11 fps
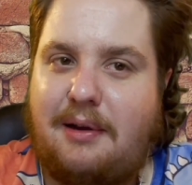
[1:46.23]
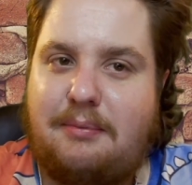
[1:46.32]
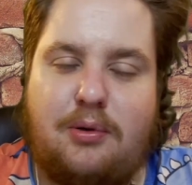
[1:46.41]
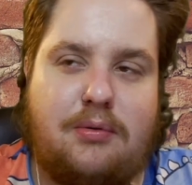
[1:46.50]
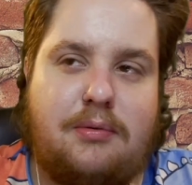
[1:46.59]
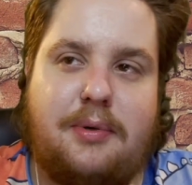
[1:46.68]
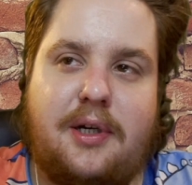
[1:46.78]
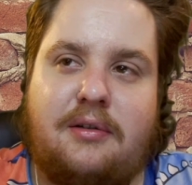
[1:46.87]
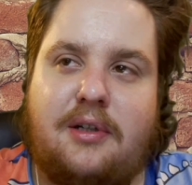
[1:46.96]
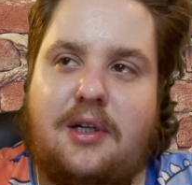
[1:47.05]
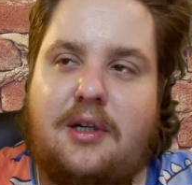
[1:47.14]
I'm cool,
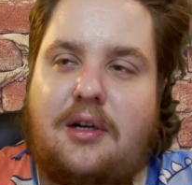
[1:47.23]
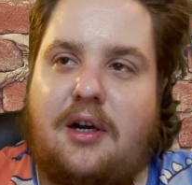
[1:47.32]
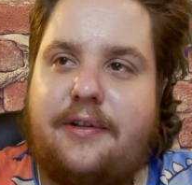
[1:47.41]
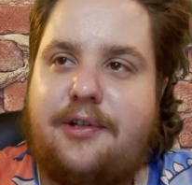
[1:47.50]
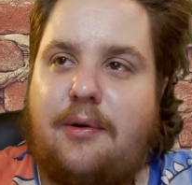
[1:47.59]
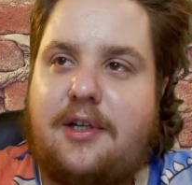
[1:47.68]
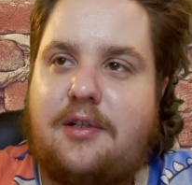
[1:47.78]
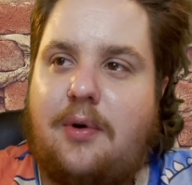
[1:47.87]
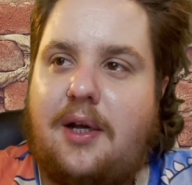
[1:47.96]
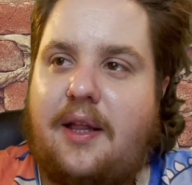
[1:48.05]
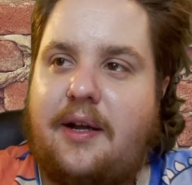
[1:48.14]
but also I
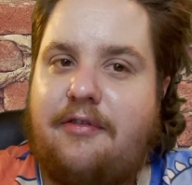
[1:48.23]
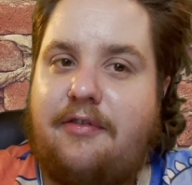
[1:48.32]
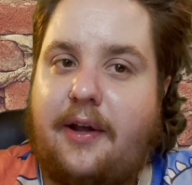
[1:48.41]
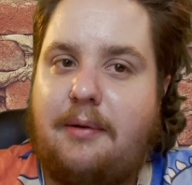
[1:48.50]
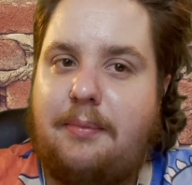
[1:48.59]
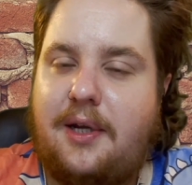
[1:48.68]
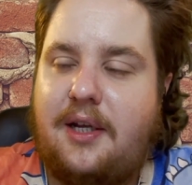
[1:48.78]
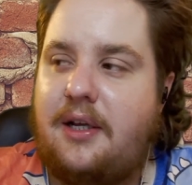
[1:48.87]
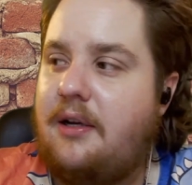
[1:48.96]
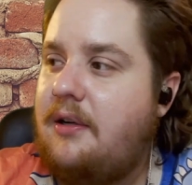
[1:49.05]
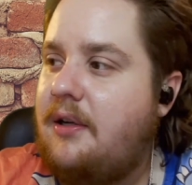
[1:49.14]
sweat like a fucking
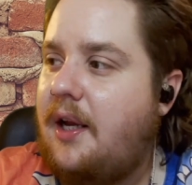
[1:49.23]
pig,